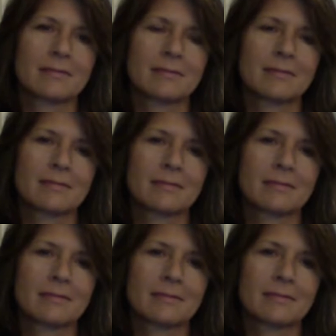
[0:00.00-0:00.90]

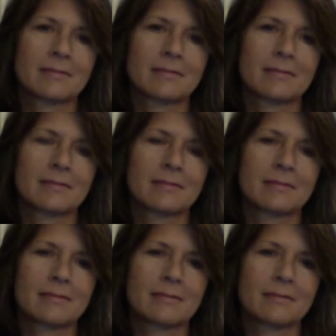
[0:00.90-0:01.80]

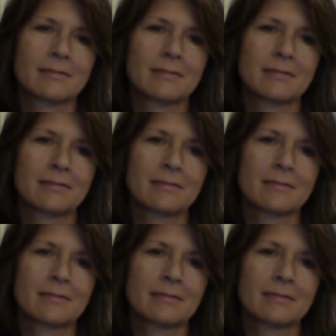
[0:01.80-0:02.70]

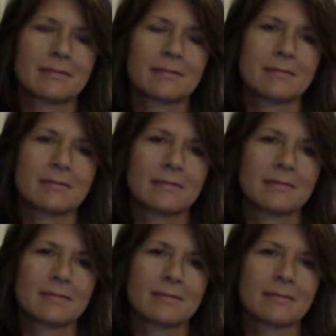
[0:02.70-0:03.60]

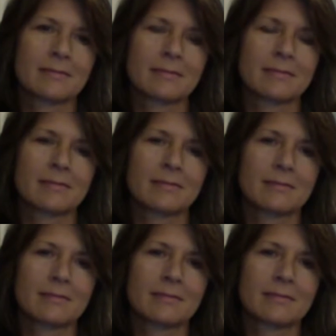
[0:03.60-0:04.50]

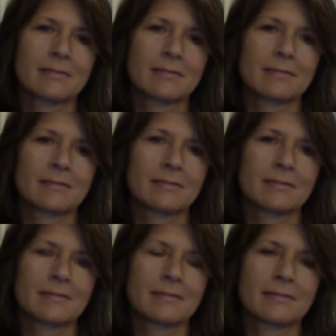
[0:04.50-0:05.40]

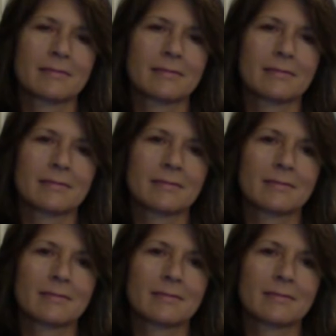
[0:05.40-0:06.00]
This person isn't speaking.